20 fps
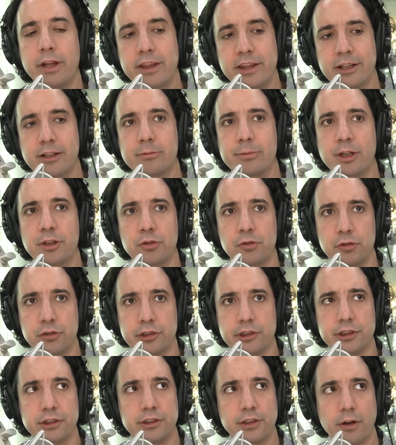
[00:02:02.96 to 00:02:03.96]
we think about
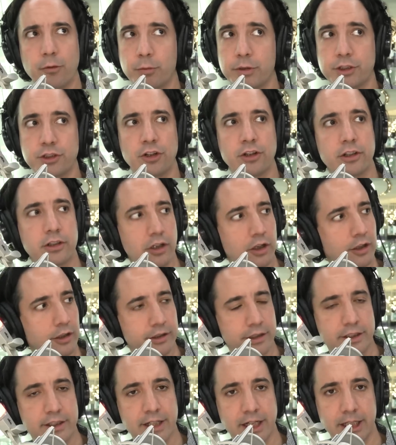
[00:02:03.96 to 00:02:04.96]
oil, we talk all
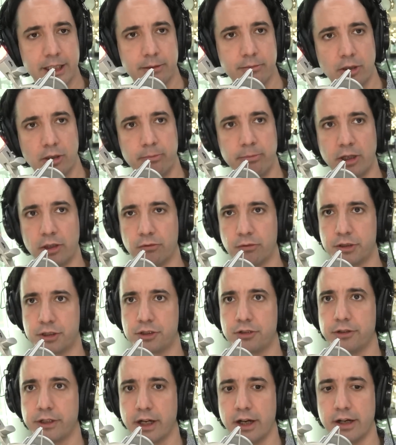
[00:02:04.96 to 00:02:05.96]
the time about what's
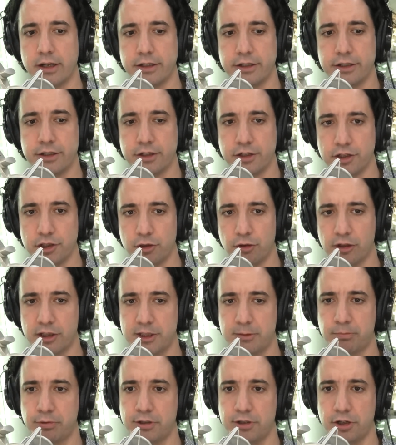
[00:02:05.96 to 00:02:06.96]
going on in
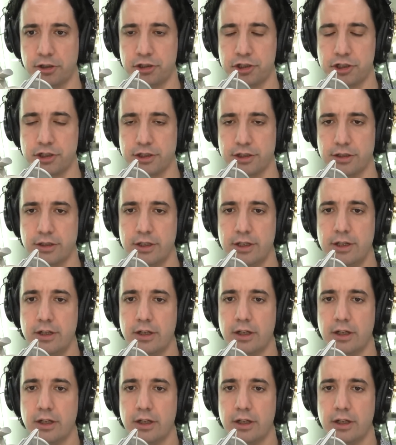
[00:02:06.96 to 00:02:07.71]
U.S. production.